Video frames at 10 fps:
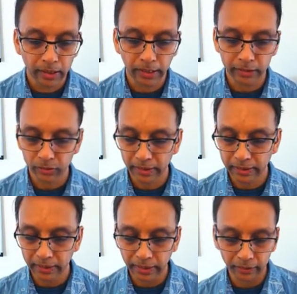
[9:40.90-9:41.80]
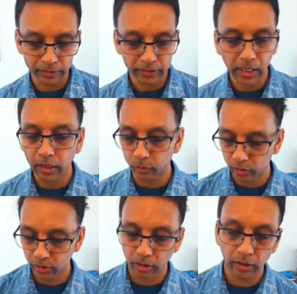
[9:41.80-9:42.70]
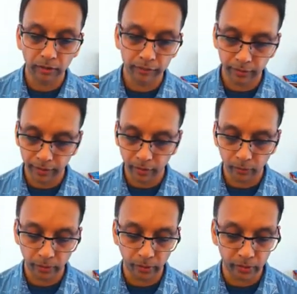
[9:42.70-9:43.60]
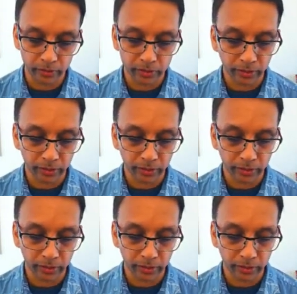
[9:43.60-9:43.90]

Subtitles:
it actually takes us out of the real world.